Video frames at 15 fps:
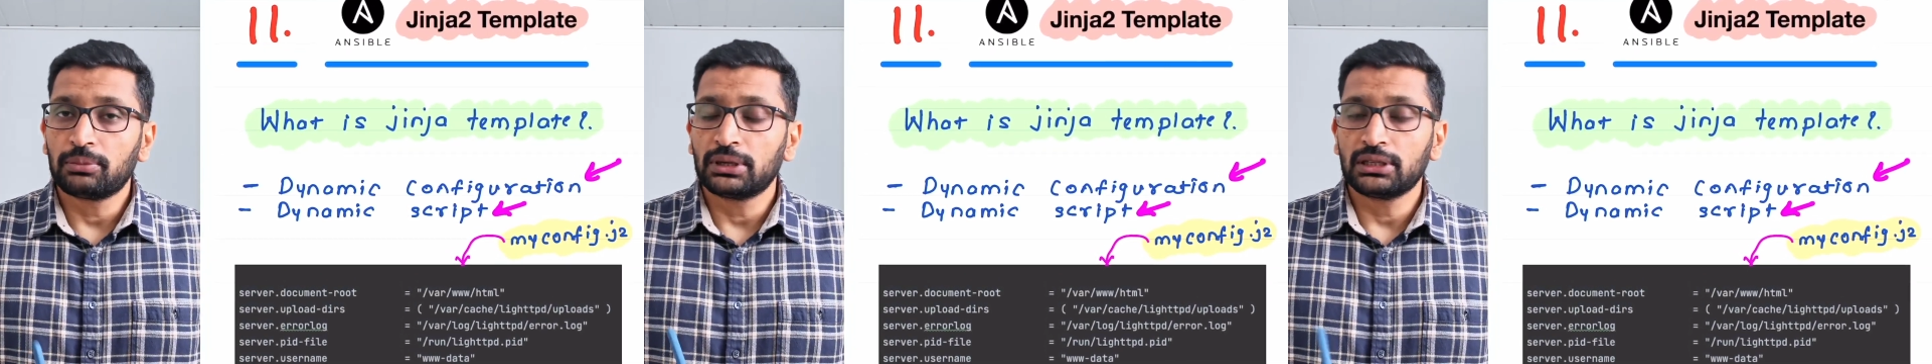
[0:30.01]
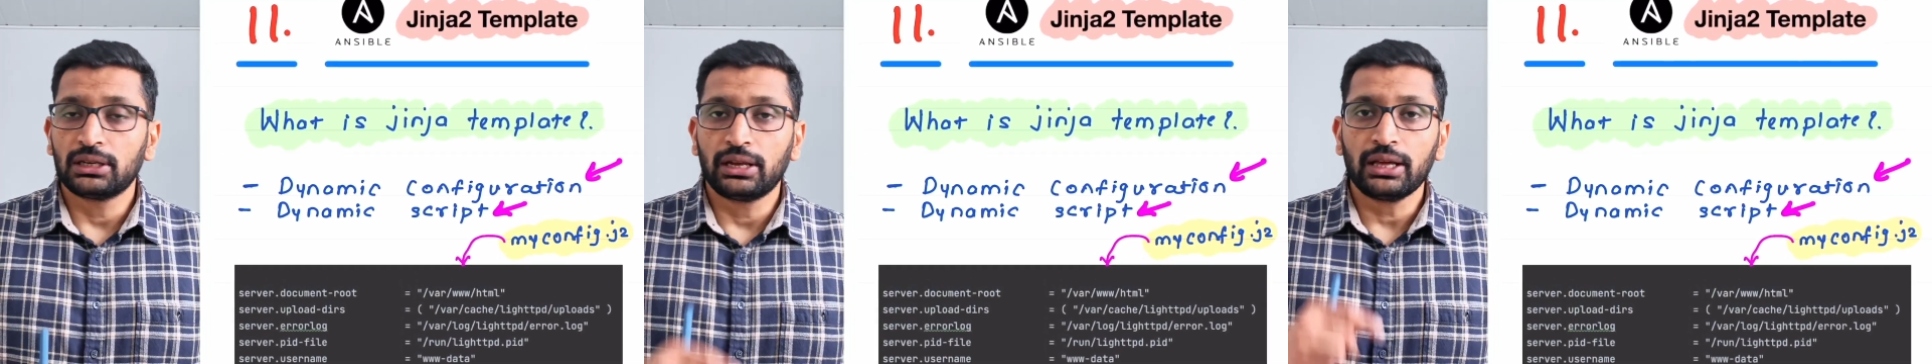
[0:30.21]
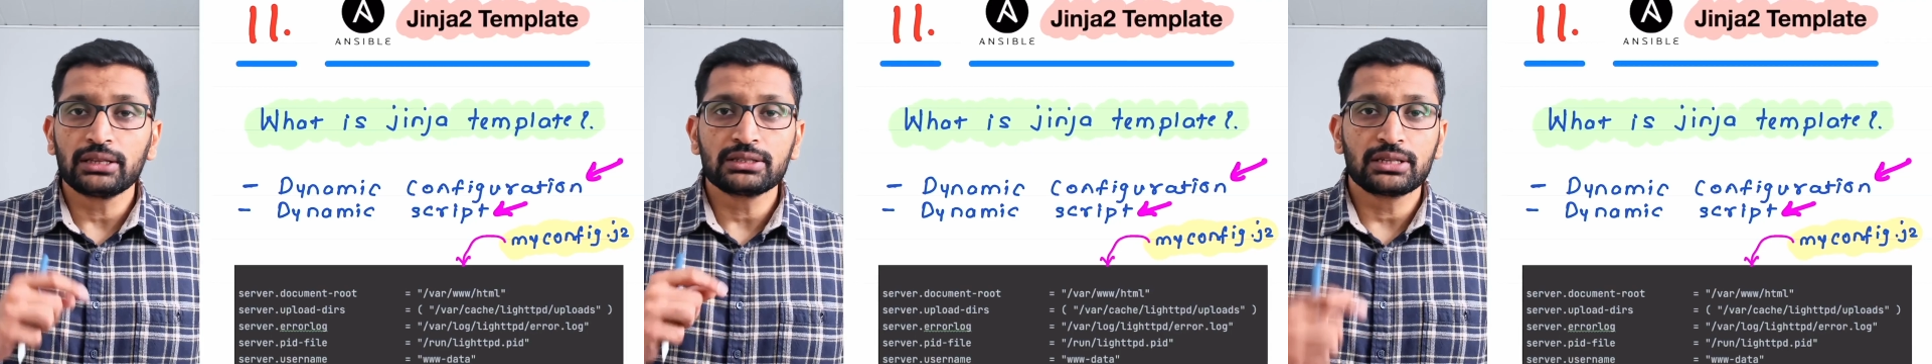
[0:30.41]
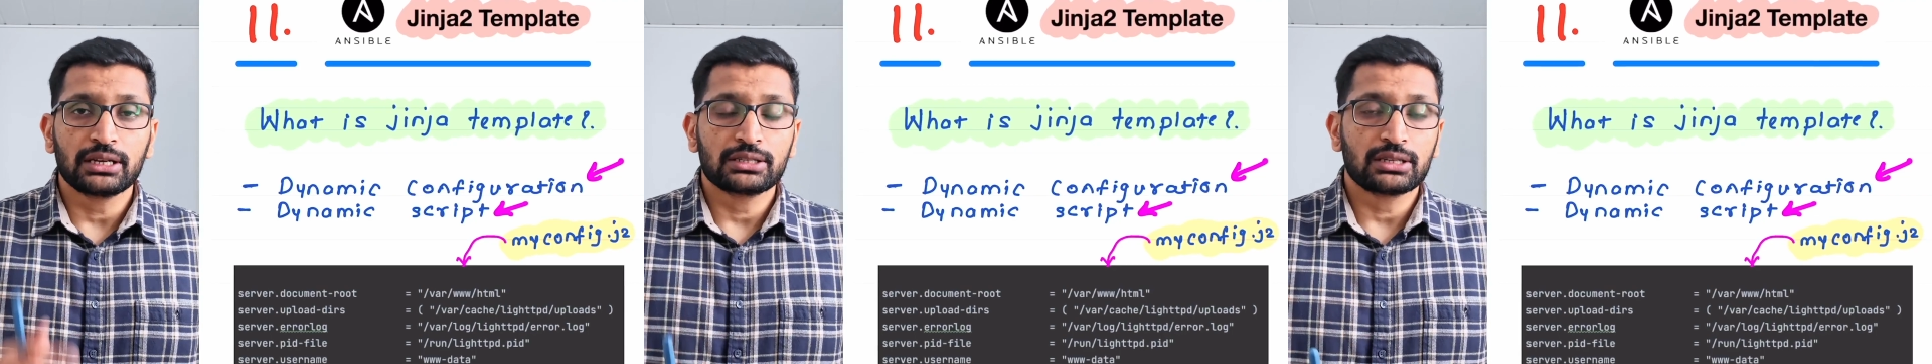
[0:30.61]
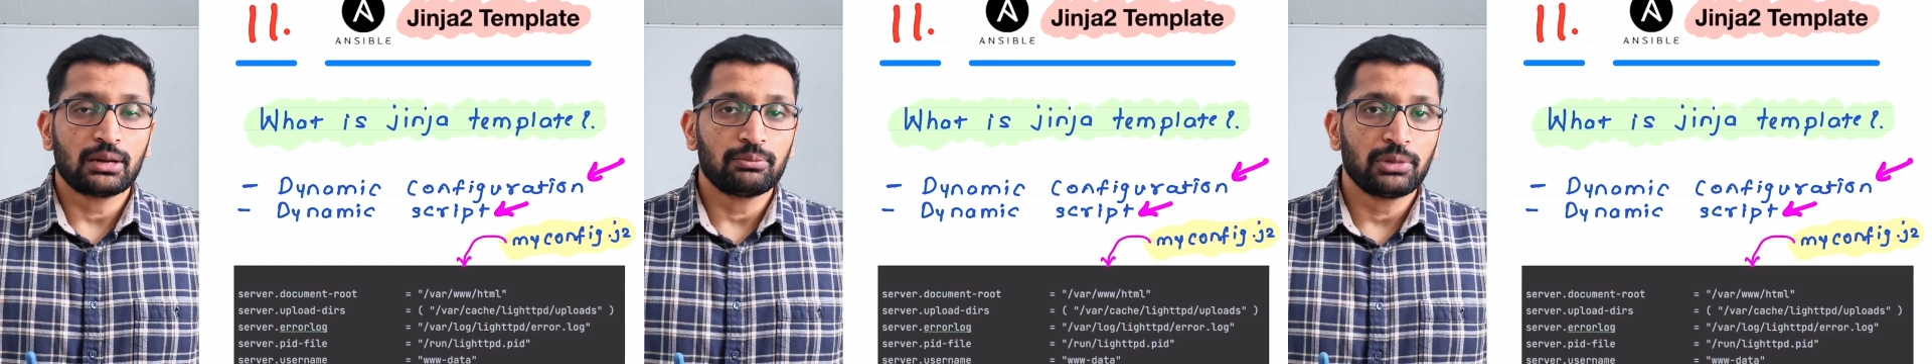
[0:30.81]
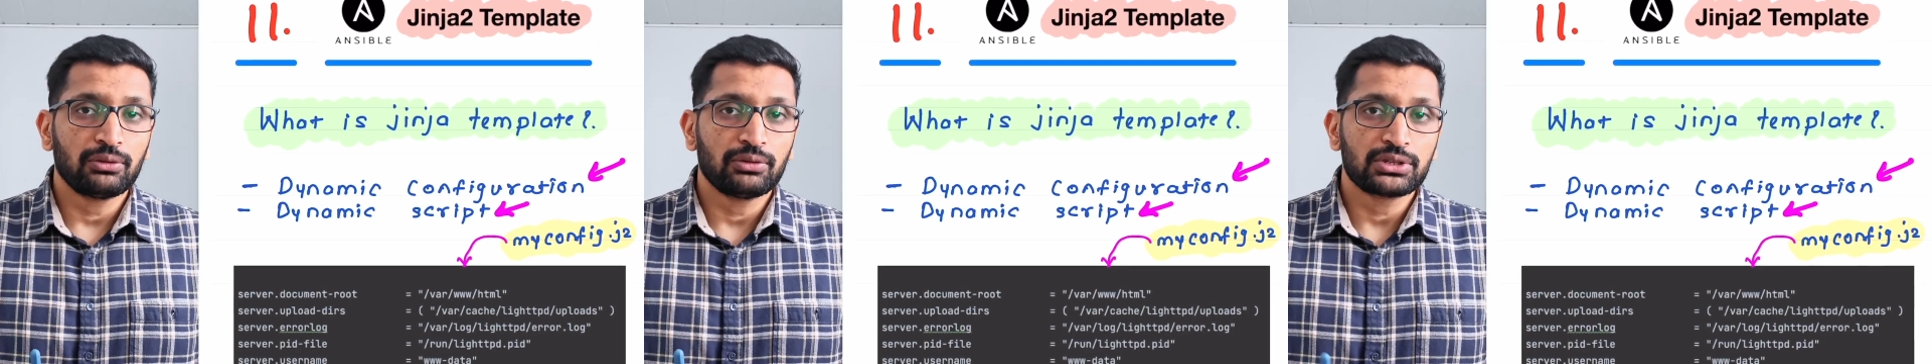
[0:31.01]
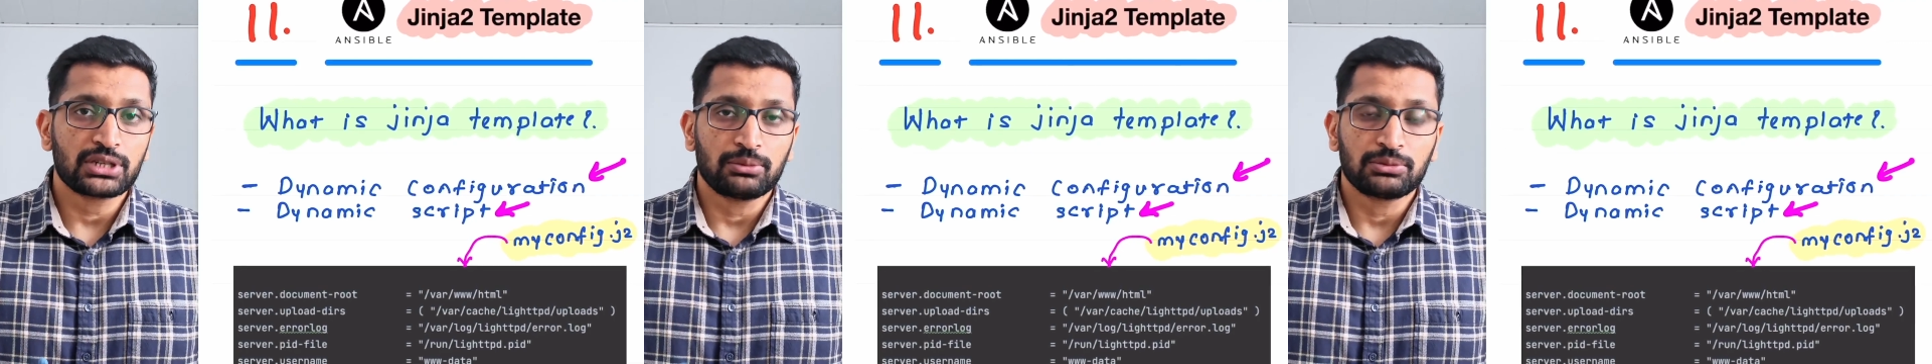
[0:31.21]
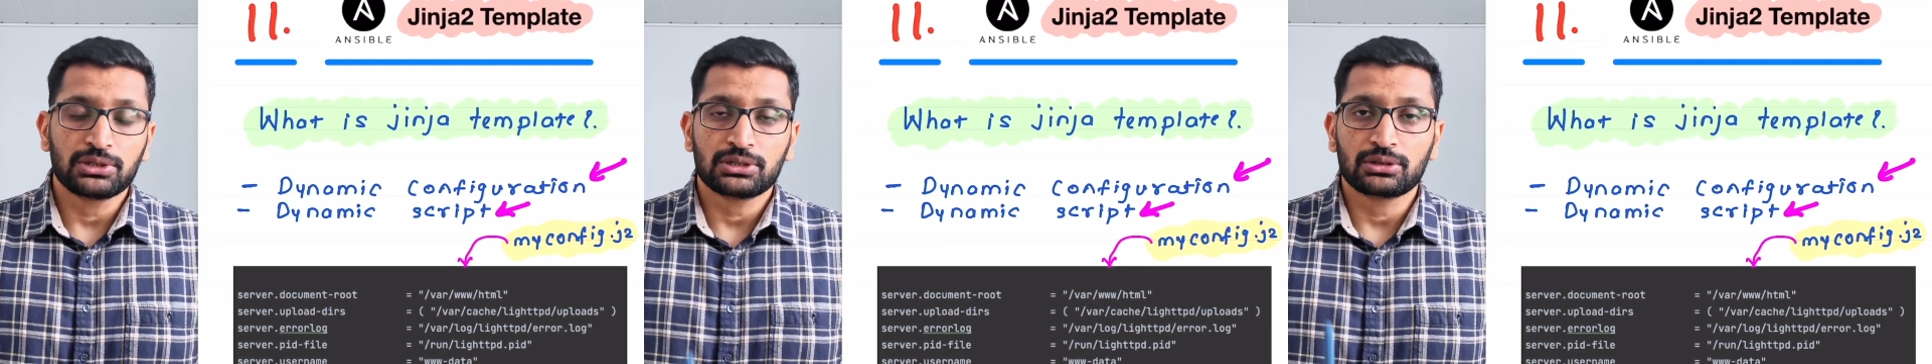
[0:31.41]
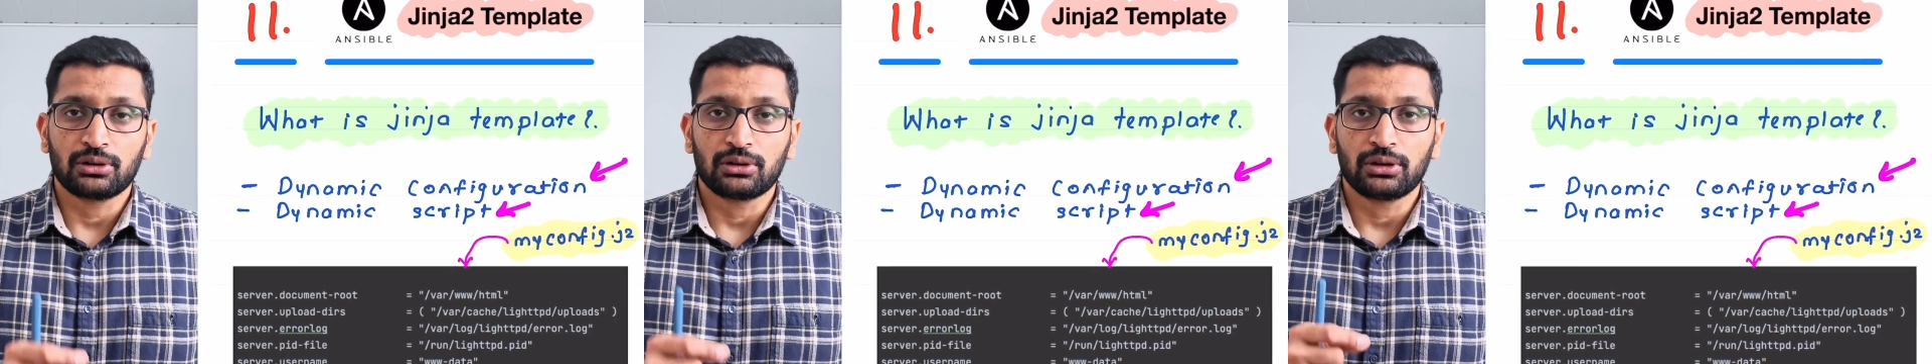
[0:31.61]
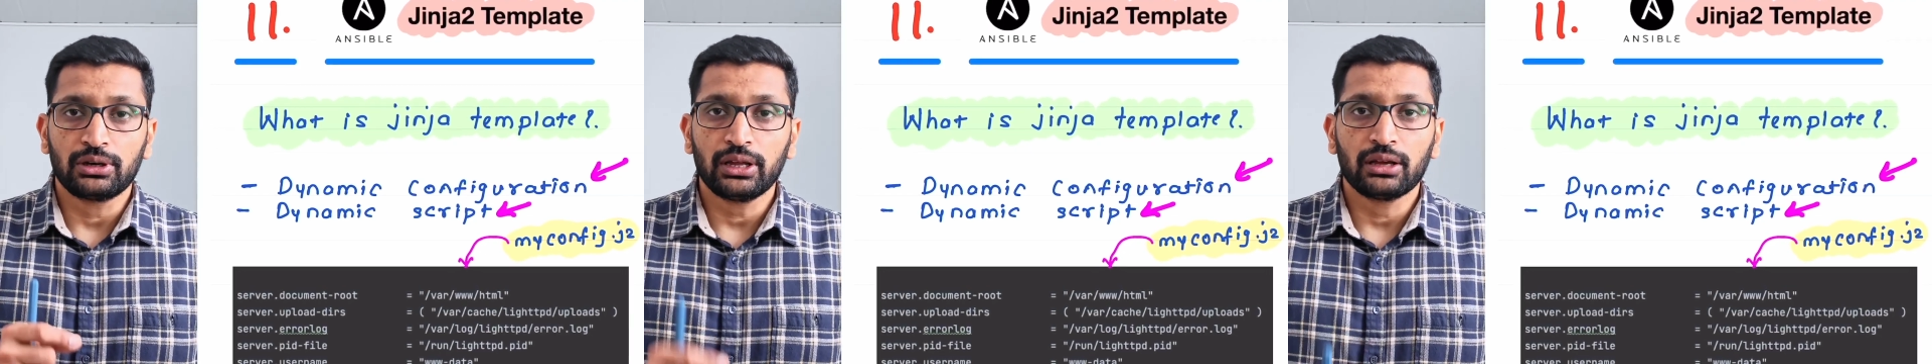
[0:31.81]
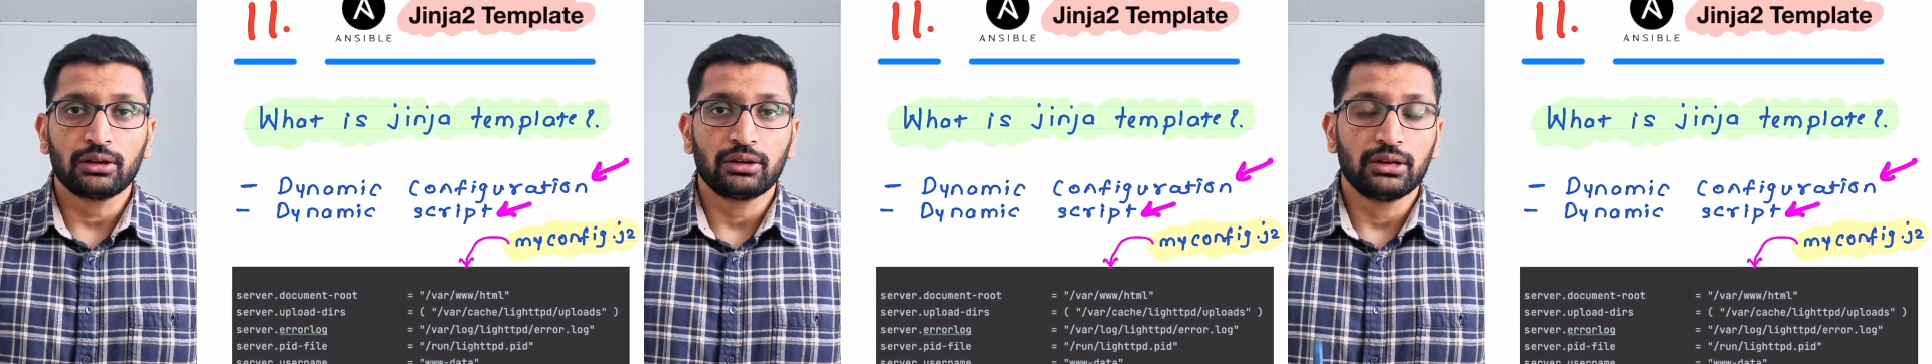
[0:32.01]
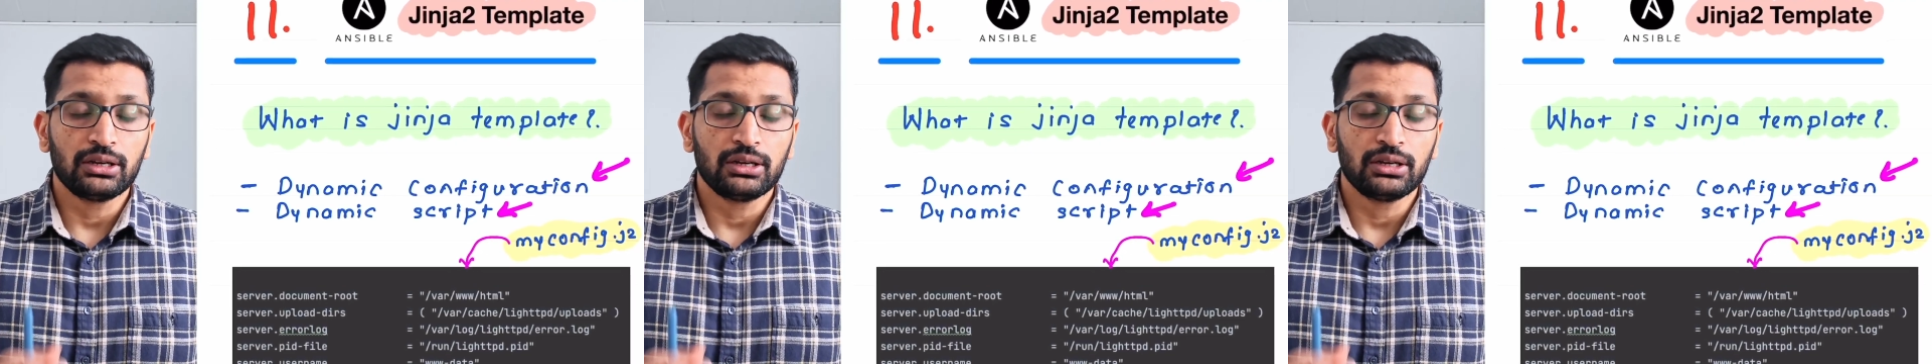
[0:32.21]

but the next example, which I'm just going to take,